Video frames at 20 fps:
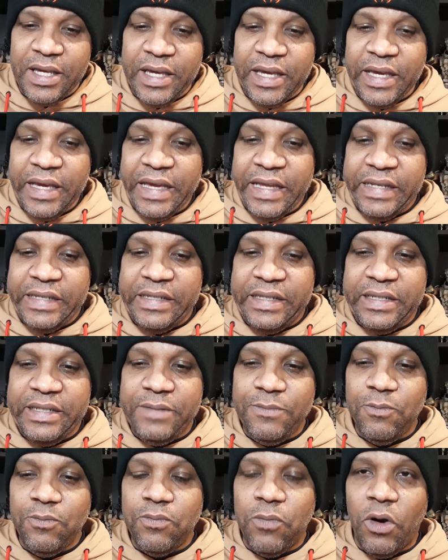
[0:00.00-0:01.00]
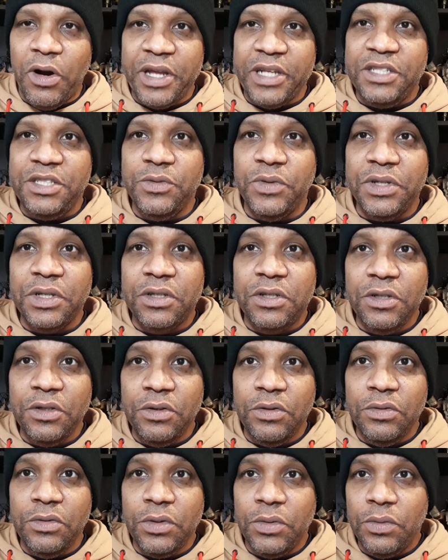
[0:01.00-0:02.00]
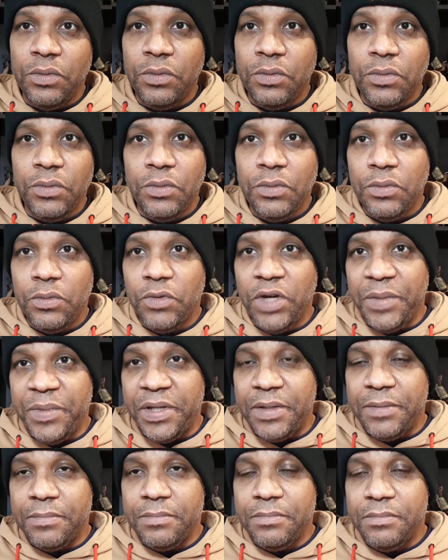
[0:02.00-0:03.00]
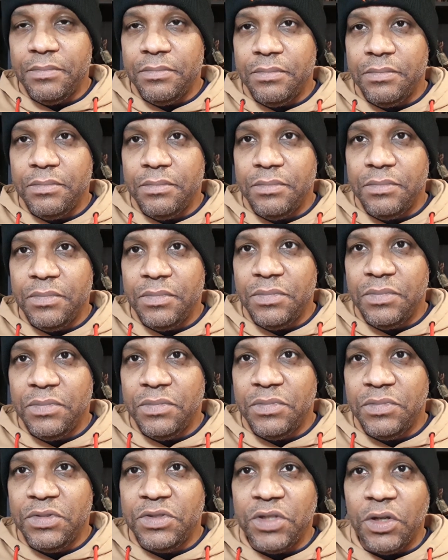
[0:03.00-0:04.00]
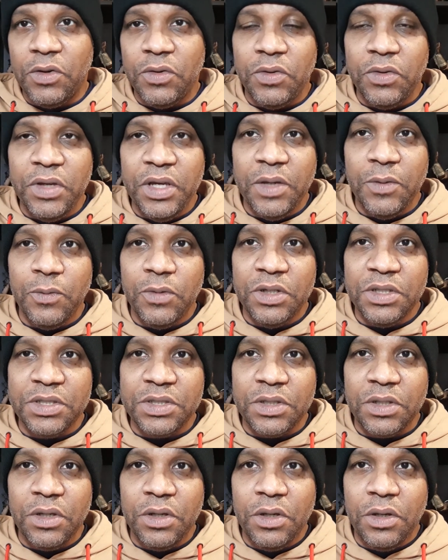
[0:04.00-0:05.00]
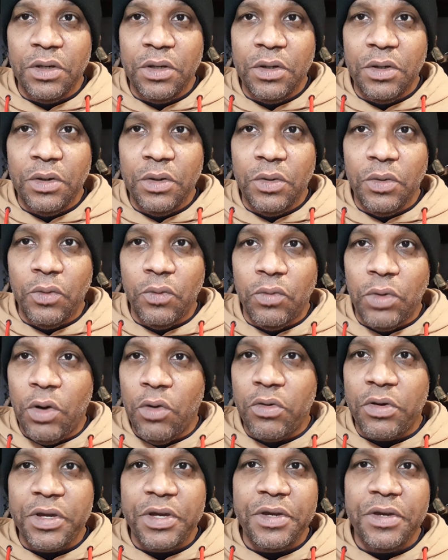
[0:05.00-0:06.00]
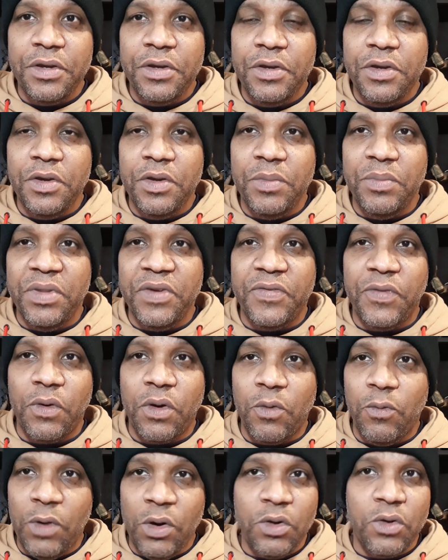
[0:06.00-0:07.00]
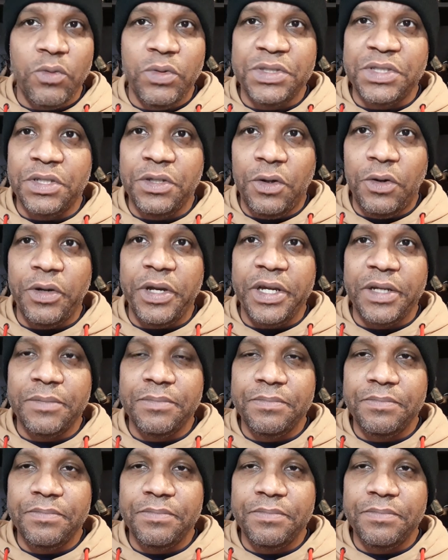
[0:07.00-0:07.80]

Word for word: it wanted to include women. So it was woke before woke was annoying.